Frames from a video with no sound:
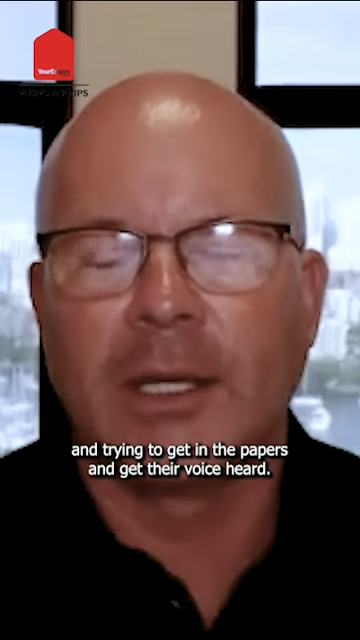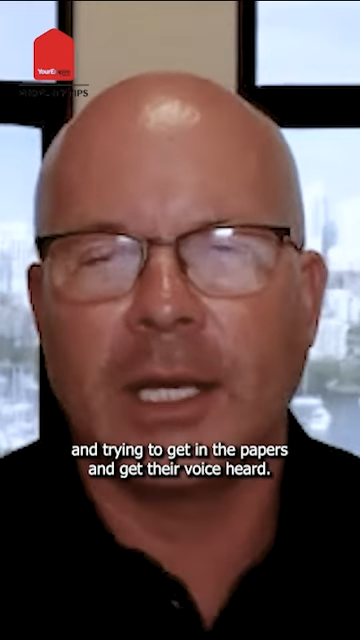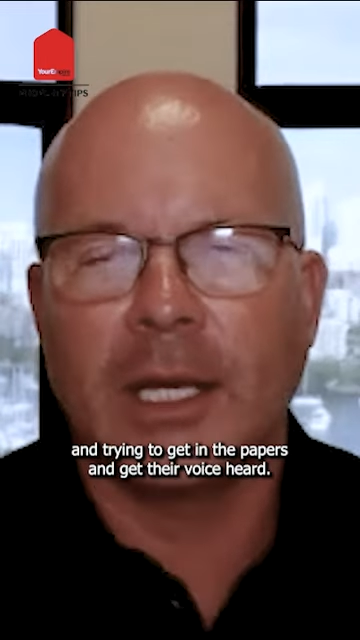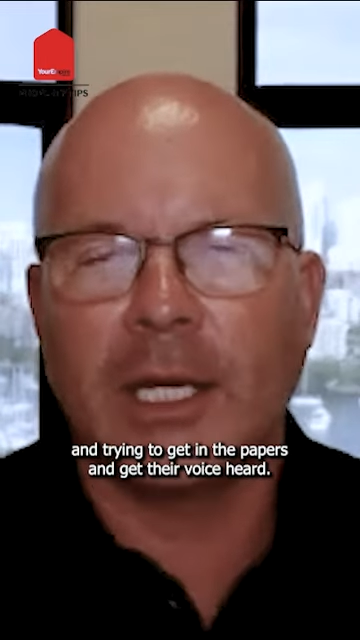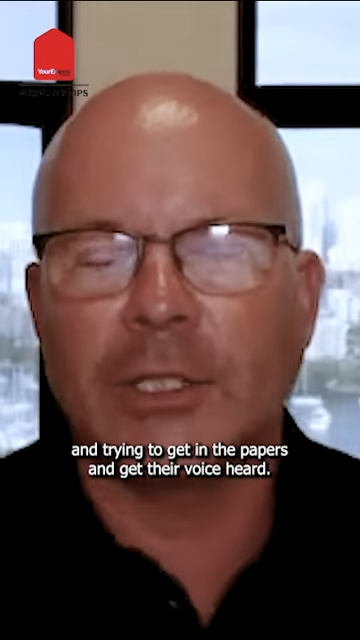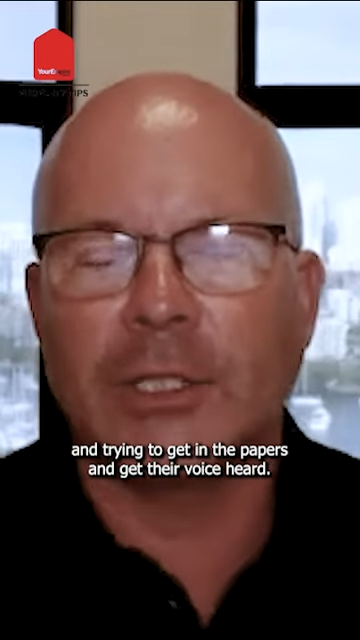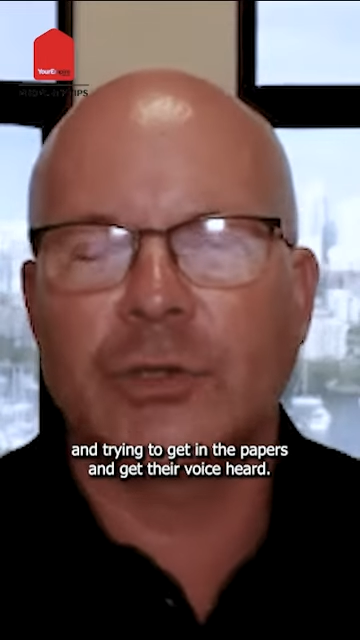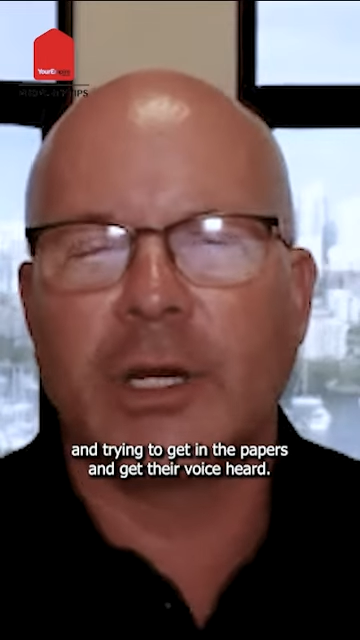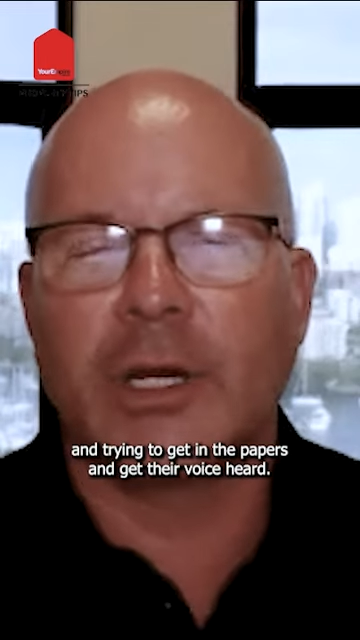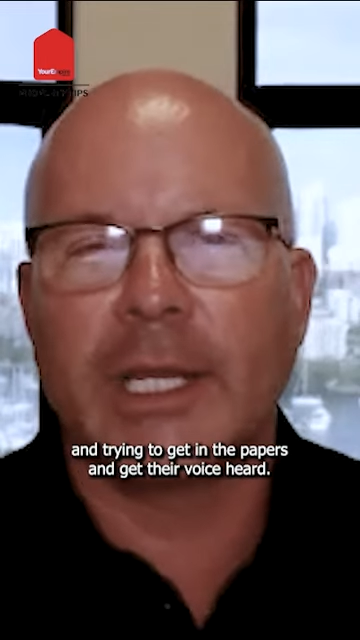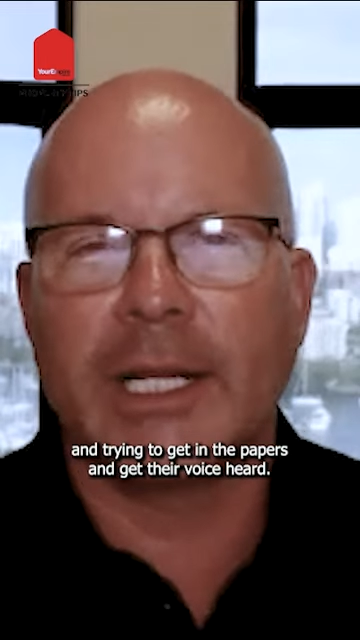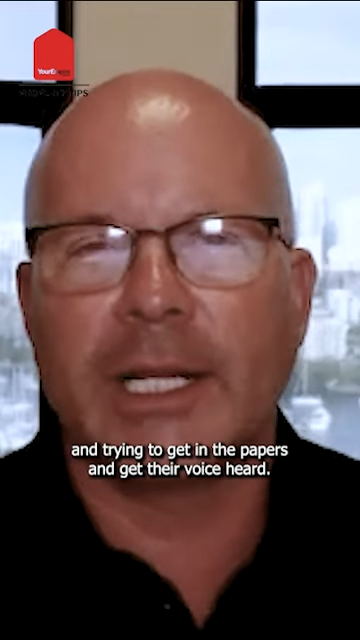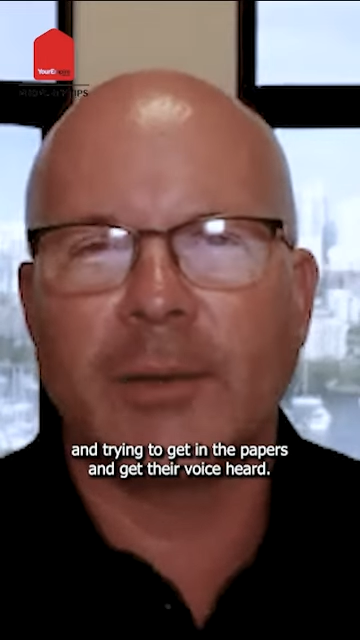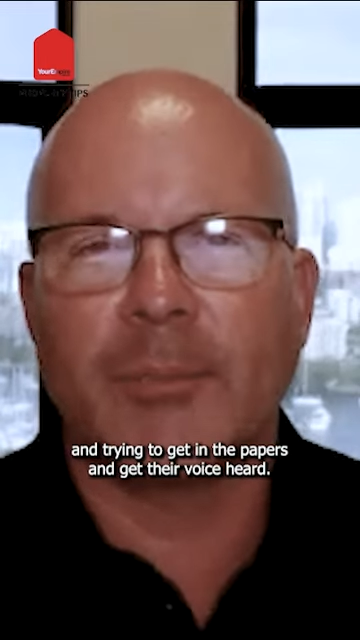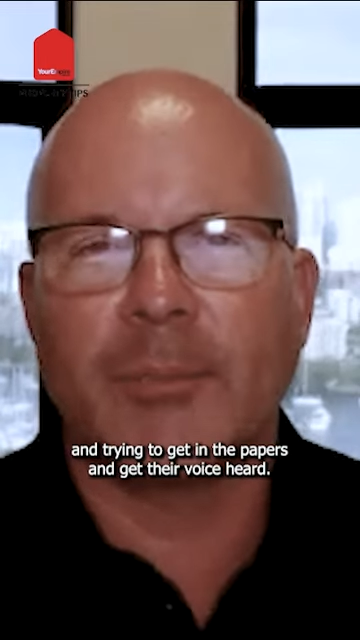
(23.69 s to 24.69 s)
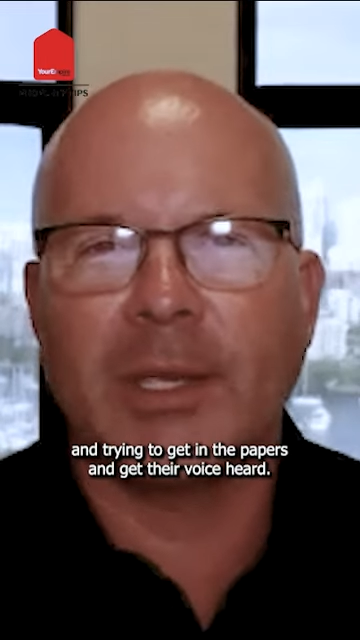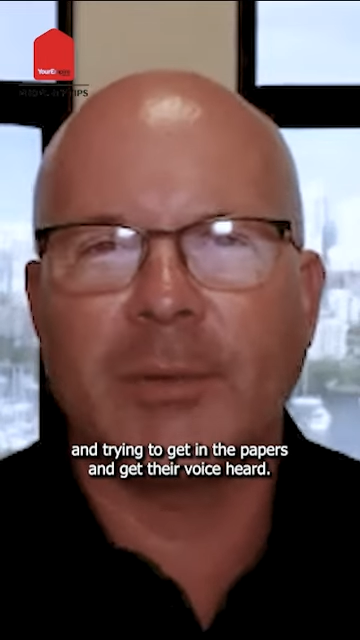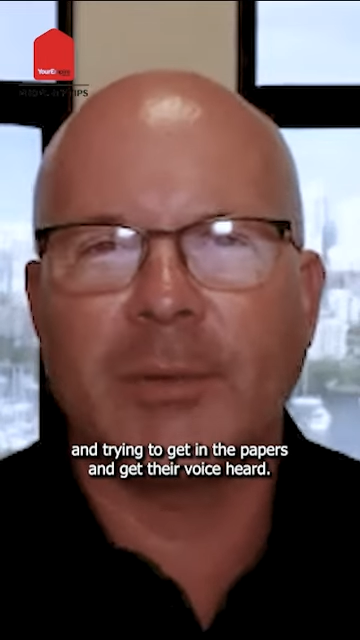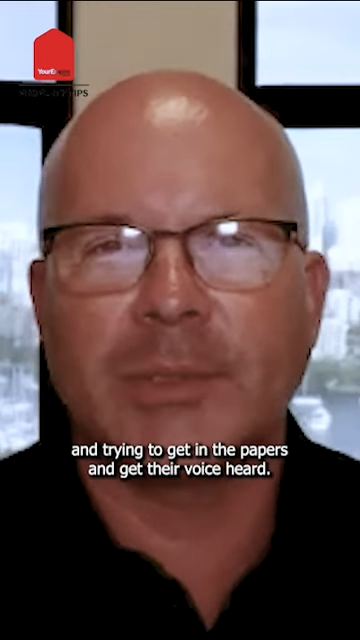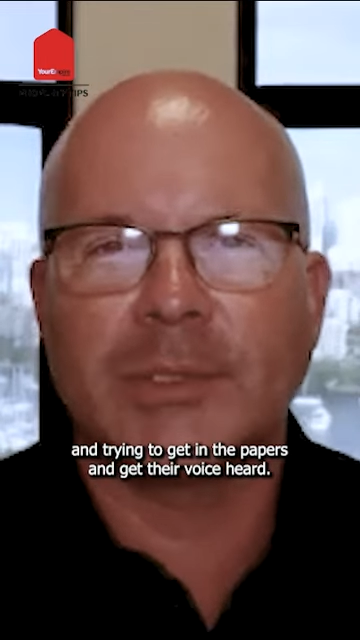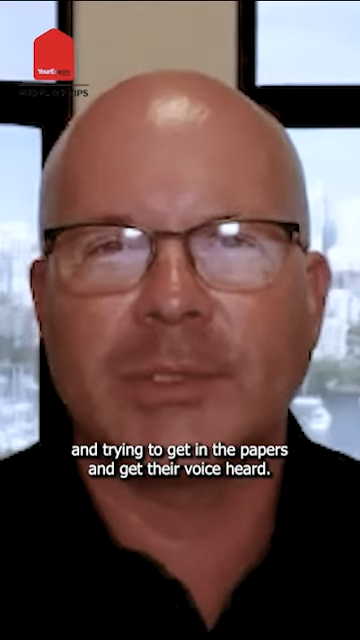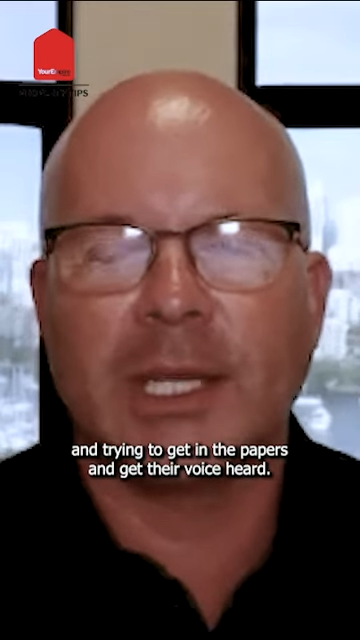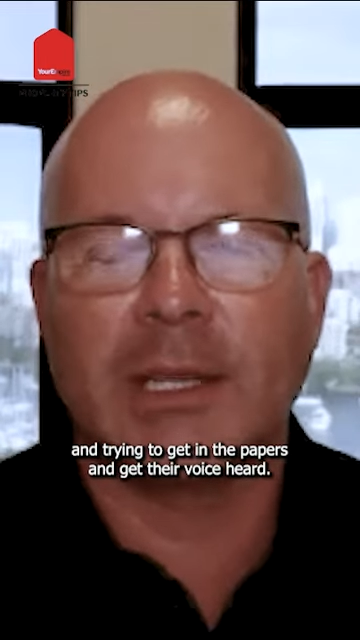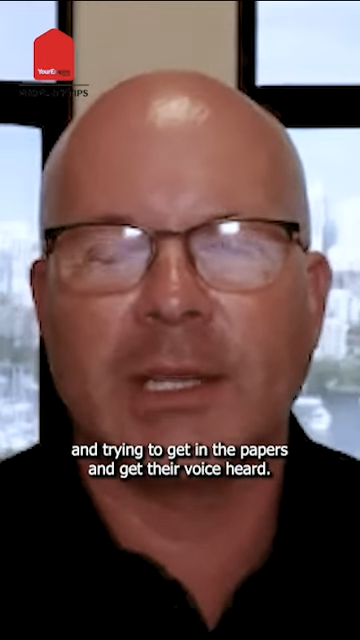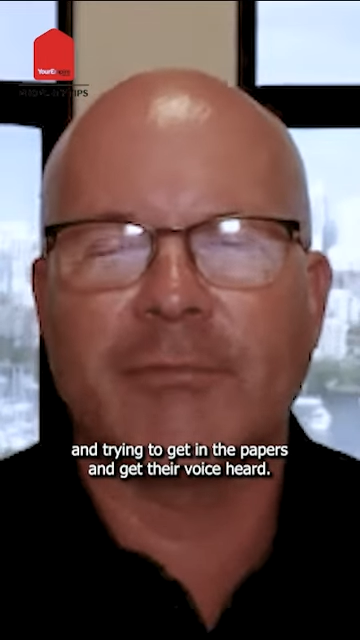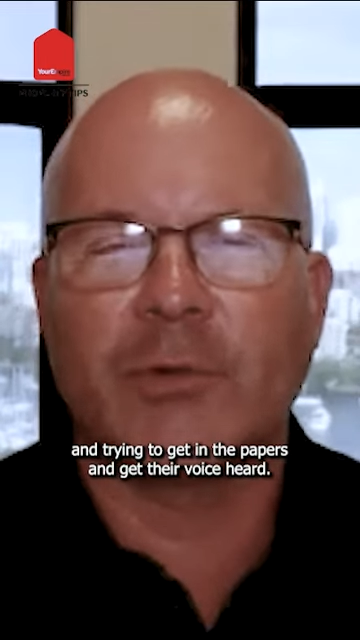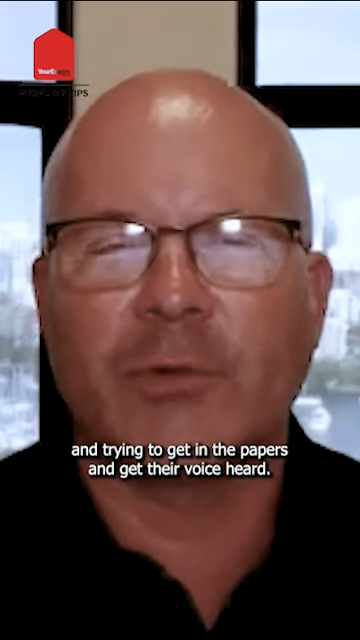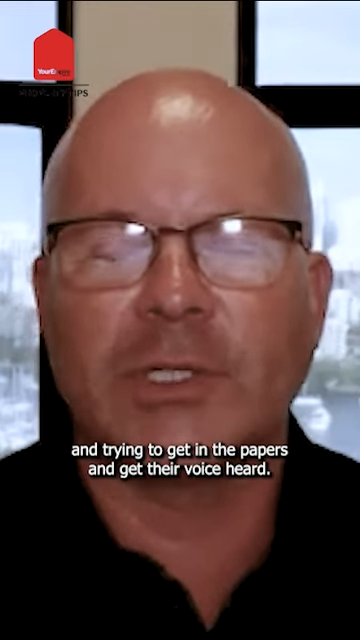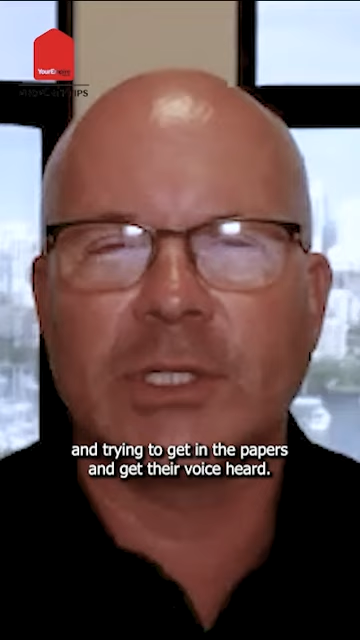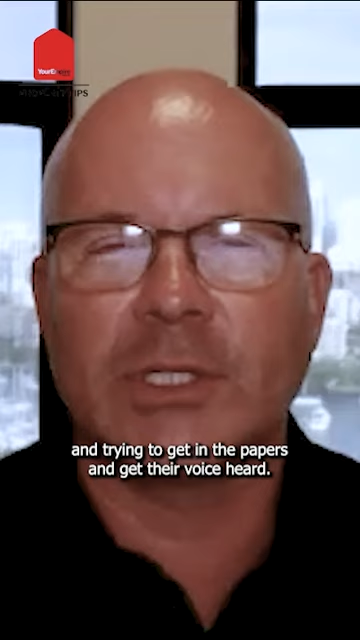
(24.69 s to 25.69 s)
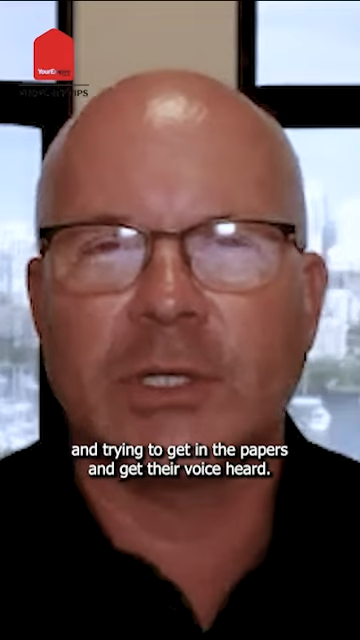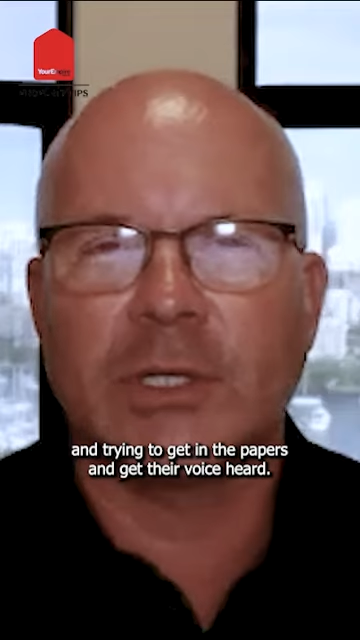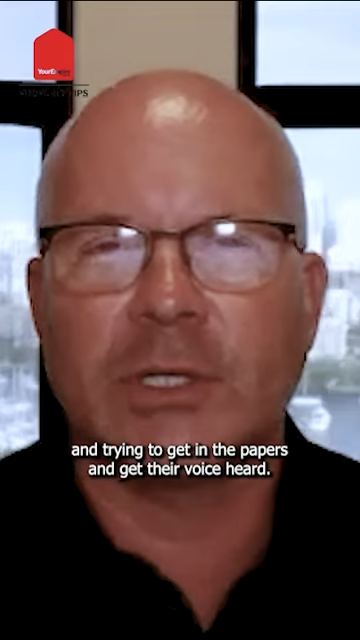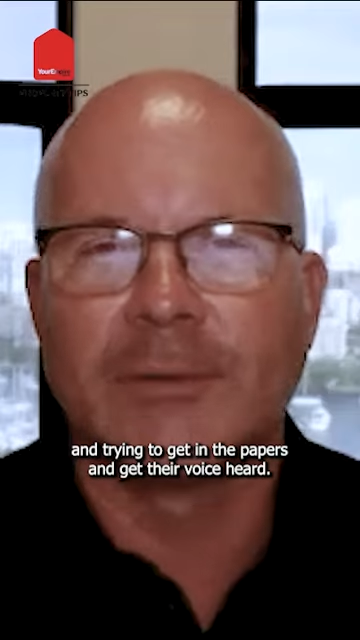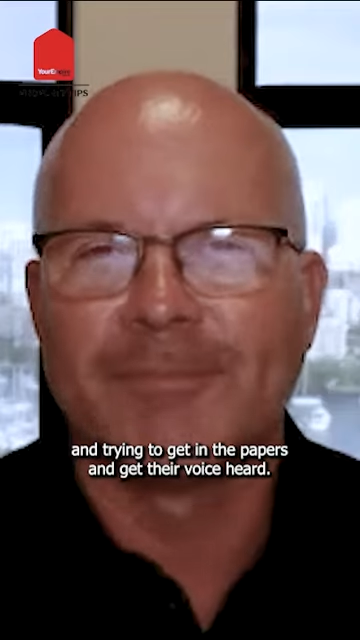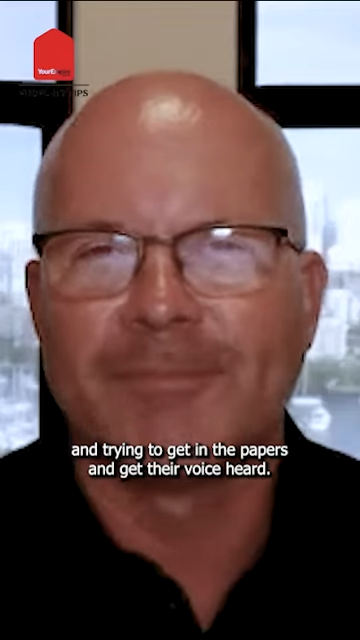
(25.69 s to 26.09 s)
and try and get in the papers and get the voice heard